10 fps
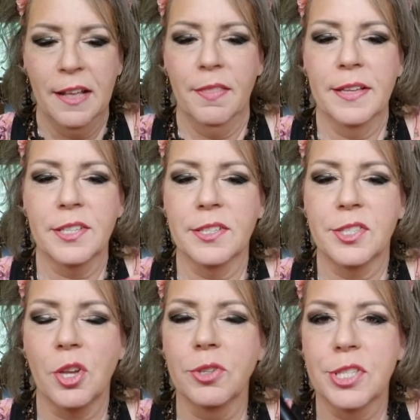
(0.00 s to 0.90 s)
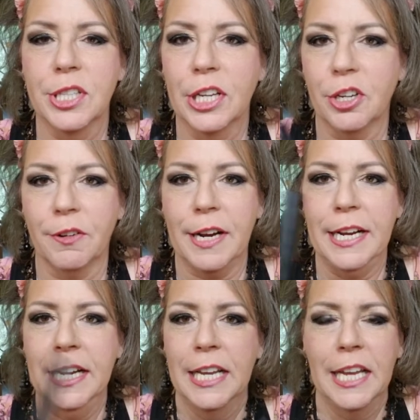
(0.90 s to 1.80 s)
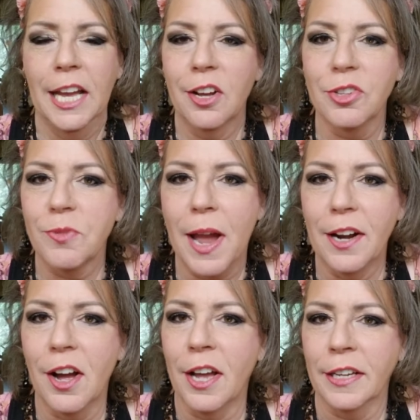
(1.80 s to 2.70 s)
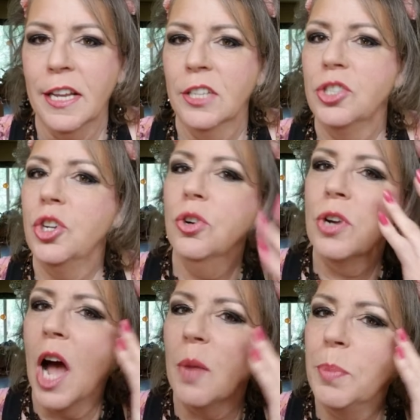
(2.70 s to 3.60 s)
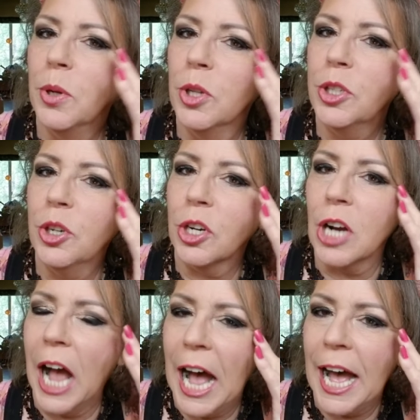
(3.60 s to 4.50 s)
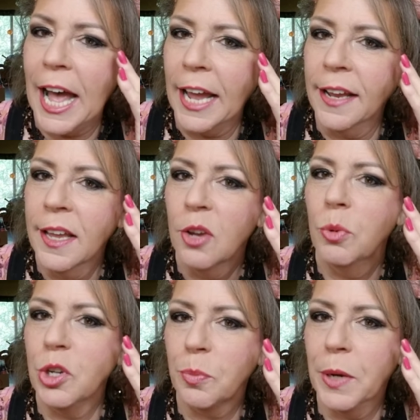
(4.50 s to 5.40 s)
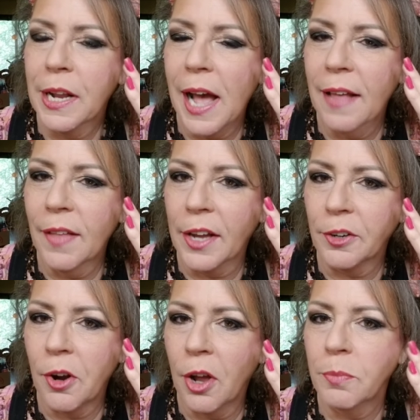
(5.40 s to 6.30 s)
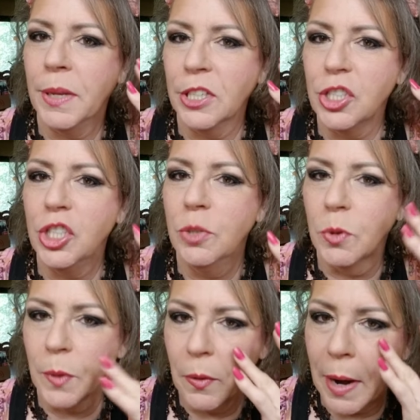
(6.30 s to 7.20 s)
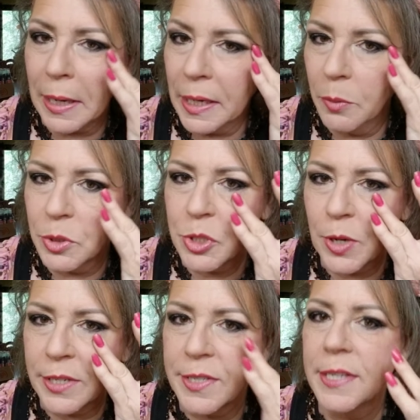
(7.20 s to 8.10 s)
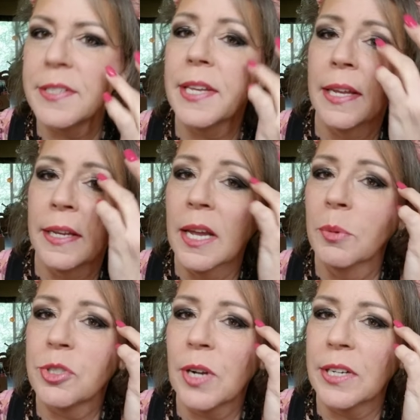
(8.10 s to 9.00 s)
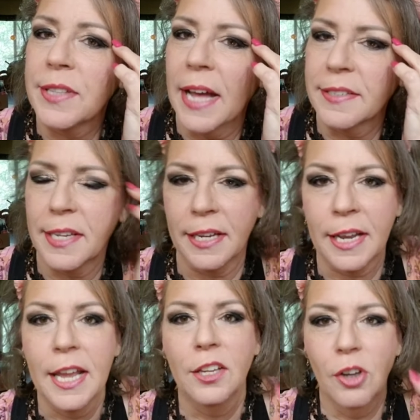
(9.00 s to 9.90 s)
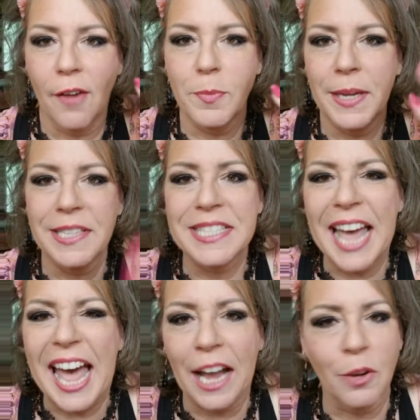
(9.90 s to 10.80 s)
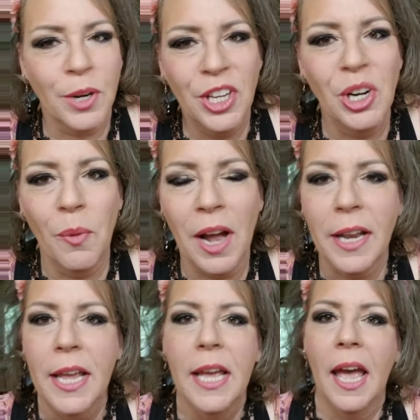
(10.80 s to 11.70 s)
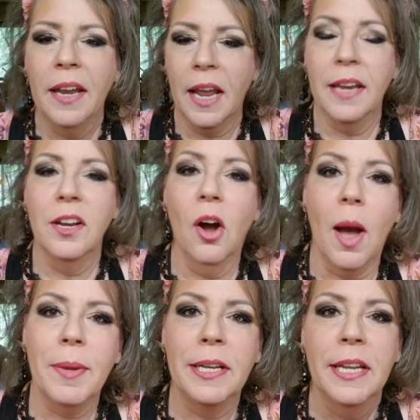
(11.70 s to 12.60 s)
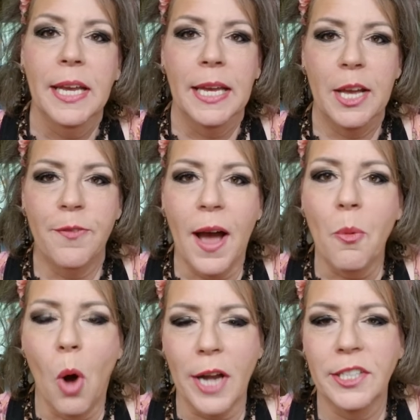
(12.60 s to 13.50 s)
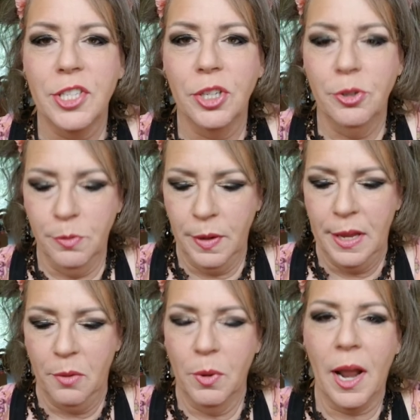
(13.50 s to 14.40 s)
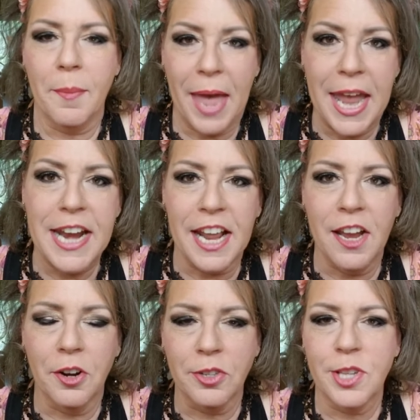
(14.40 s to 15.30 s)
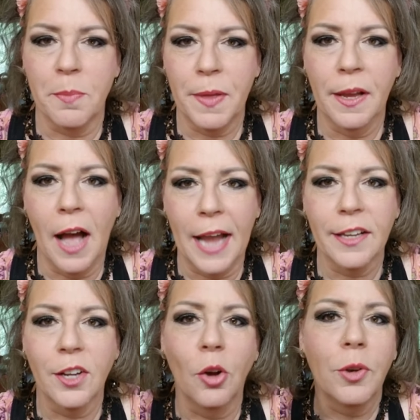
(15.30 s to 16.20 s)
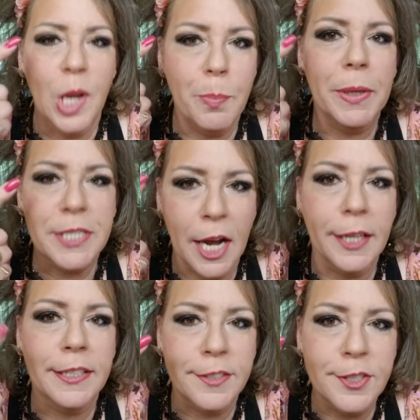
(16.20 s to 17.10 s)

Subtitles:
This is so slickery, it goes right on. Do not pull your eye when you're putting eyeliner on because you will regret it. It will stretch this skin, it will stretch that skin. You'll have a big sag where you don't want. And you know, I mean, if I wanted to when I'm 80 or something, I could go nip it, tuck it,